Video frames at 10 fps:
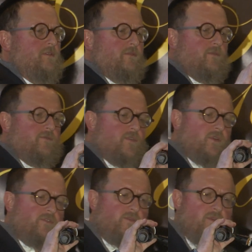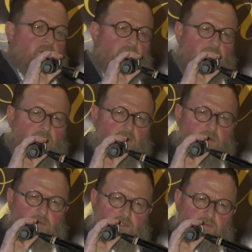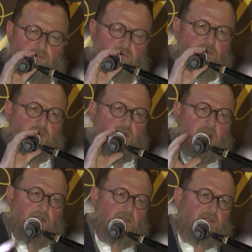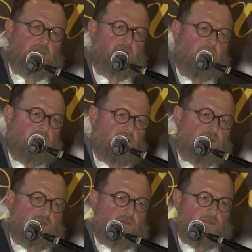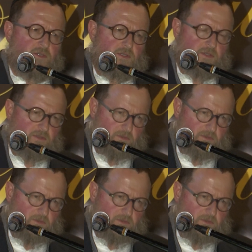For those of you that may know, he was the first child that had the schus.